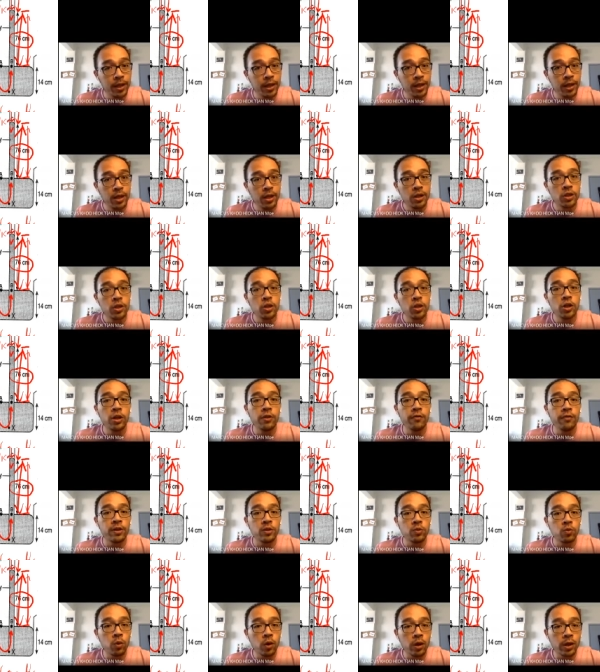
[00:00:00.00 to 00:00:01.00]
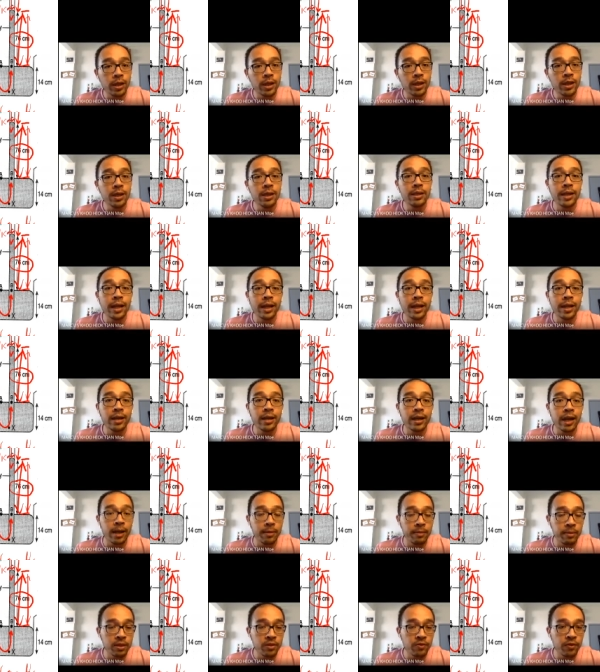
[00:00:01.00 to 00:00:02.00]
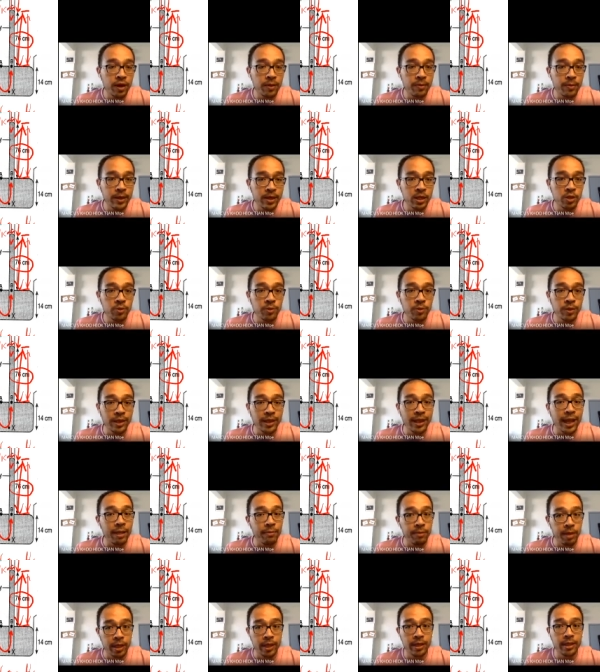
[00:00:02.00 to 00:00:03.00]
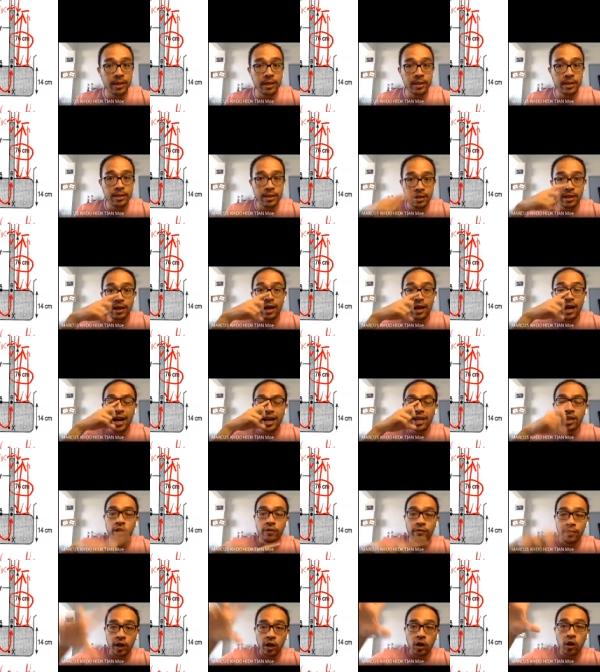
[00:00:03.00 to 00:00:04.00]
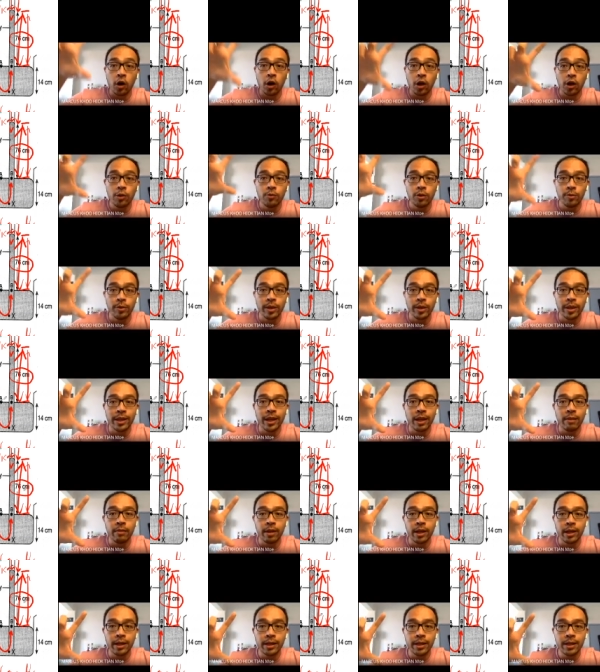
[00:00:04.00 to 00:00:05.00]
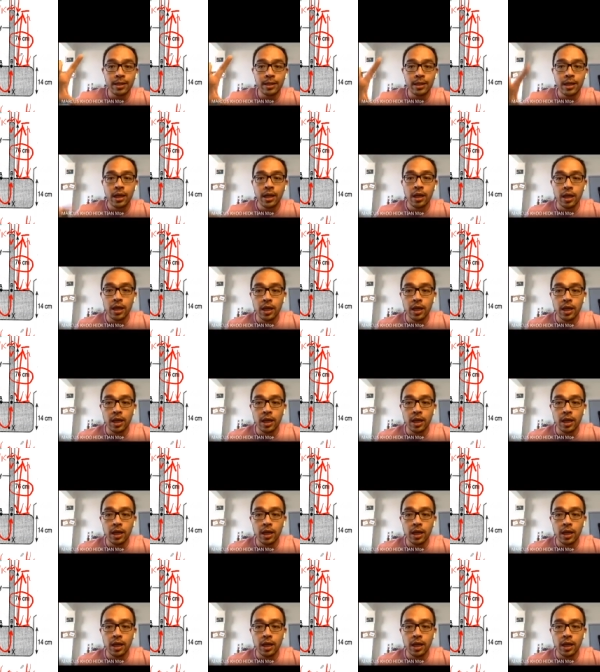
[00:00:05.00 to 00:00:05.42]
So if it's water, then the atmospheric pressure will be 10 meters. The height of the column will be 10 meters.